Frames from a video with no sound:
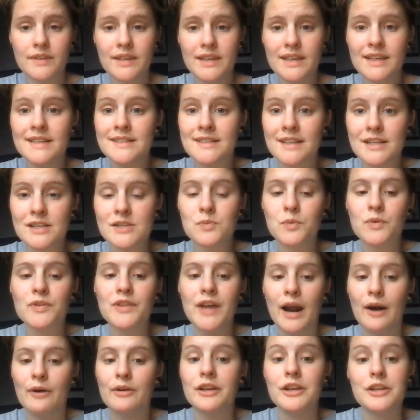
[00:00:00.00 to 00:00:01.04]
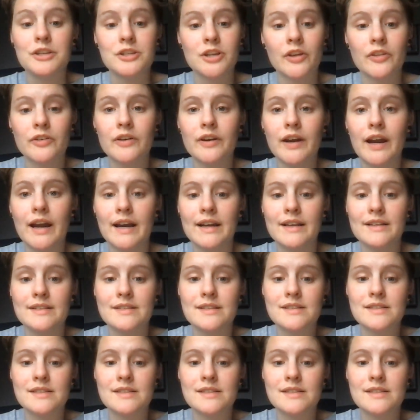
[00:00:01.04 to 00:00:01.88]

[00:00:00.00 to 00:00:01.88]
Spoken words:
exist without each other, as